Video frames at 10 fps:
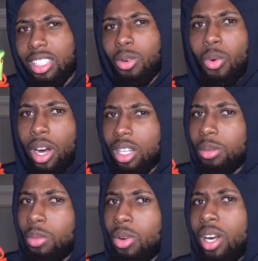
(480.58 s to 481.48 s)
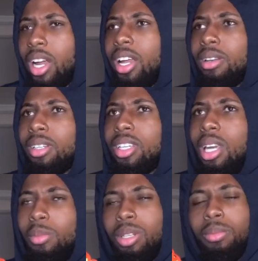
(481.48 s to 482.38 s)
to wear them more and
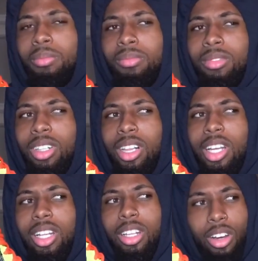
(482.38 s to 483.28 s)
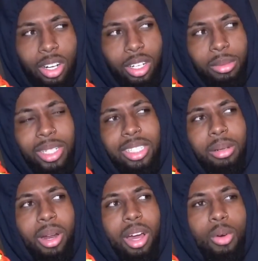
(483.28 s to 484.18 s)
keep them clean longer because
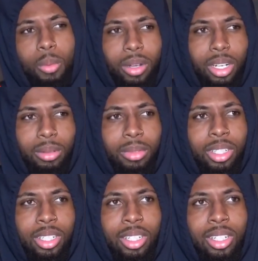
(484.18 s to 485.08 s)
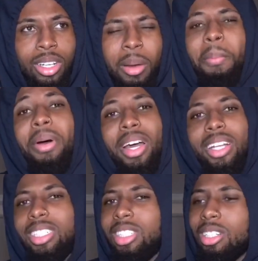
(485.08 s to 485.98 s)
I'm not hooping in them. But
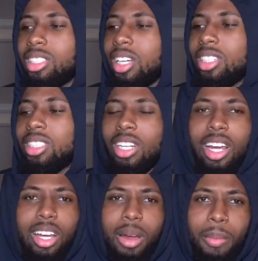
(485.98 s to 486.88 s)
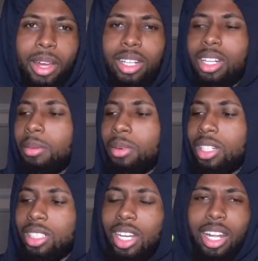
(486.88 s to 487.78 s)
it still sucks that, like, I paid that
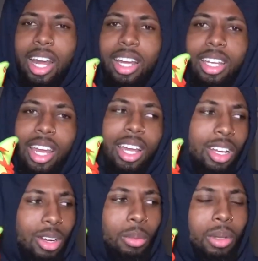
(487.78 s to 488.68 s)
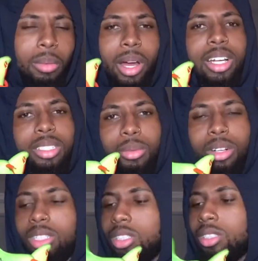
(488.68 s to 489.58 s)
much and I can't go play basketball
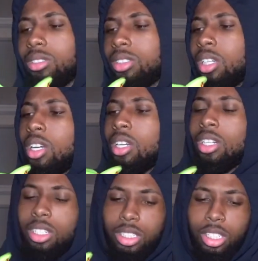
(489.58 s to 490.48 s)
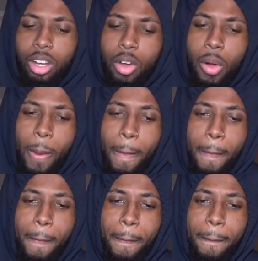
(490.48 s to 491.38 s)
in these shoes. So
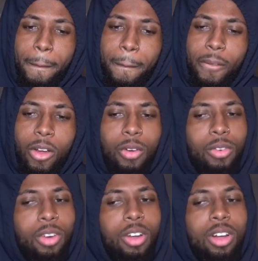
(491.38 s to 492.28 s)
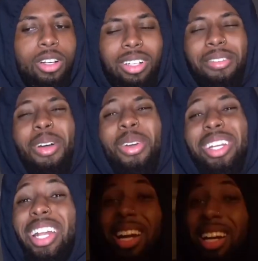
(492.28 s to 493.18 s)
overall, if I were to
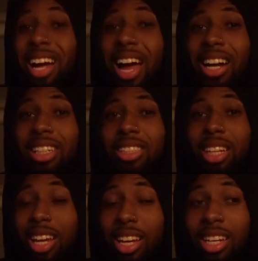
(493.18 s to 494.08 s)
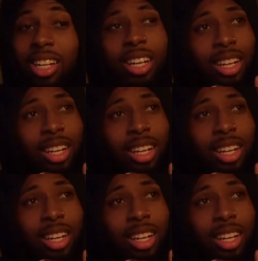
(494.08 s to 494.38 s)
get that out of 10,